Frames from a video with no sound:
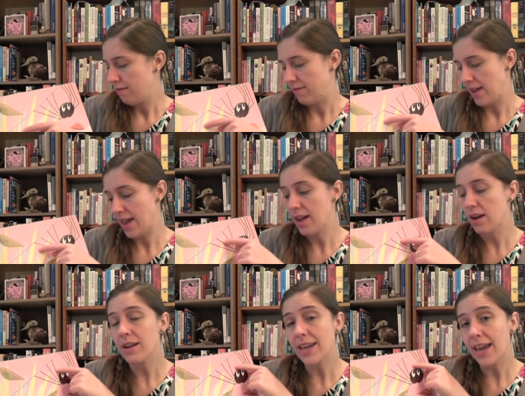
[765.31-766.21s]

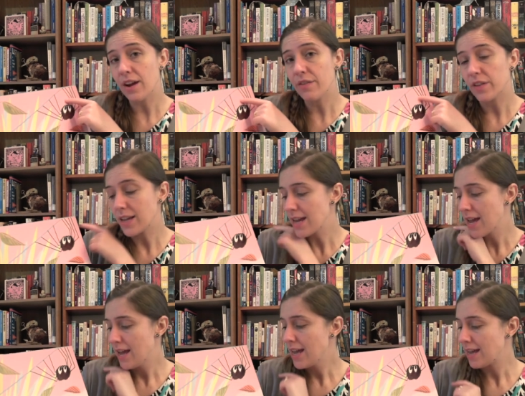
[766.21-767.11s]
Very carefully,
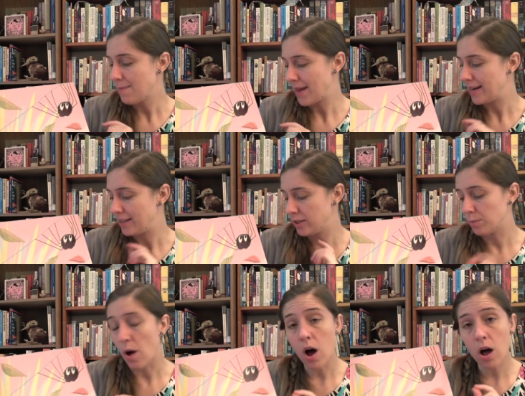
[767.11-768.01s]
he made a
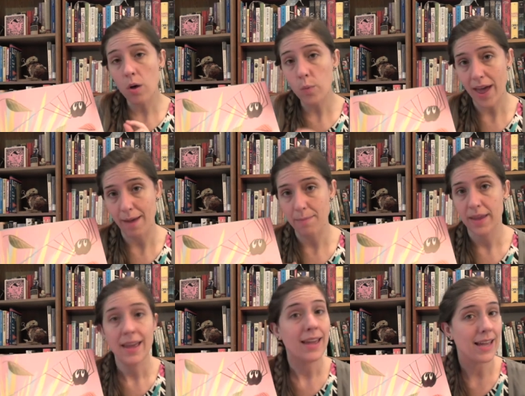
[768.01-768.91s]
small web
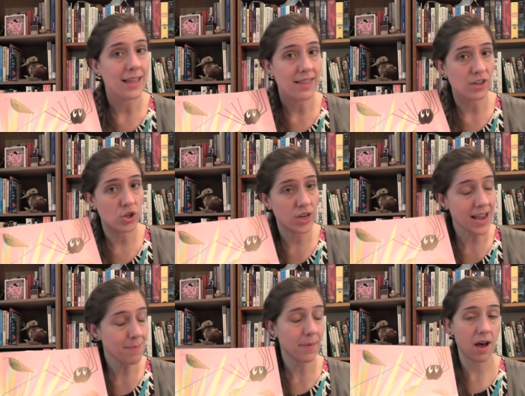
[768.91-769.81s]
in the
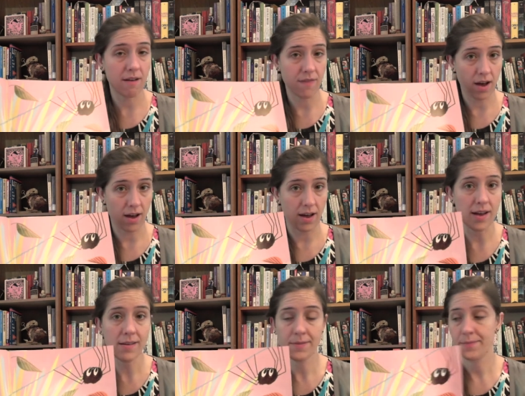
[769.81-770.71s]
shape of
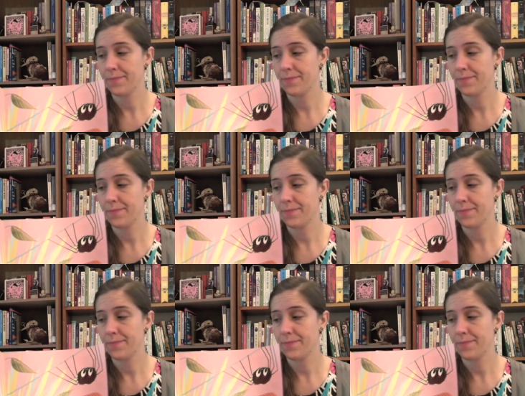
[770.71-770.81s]
a